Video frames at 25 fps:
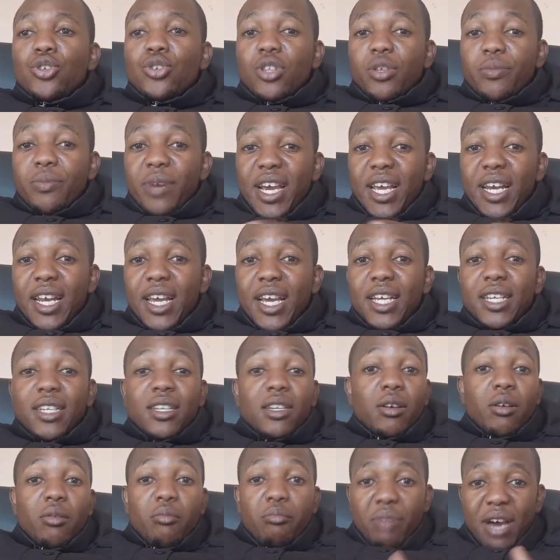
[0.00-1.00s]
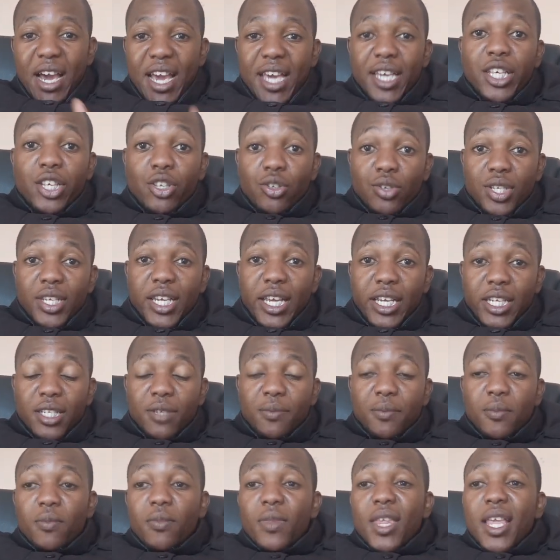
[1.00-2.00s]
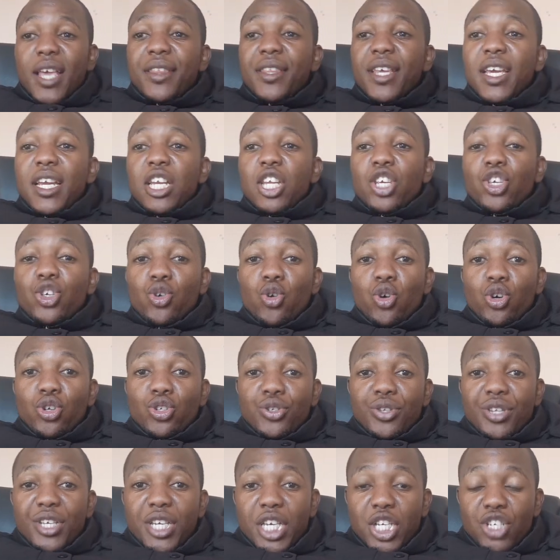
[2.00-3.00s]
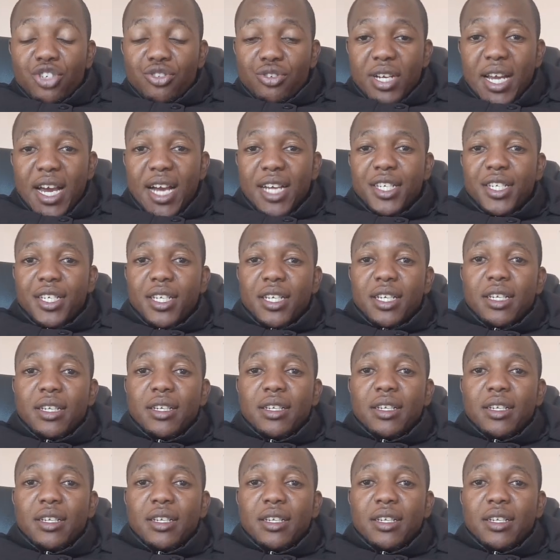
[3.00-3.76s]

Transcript: on to the byline, by you state. Then you go on to the introduction.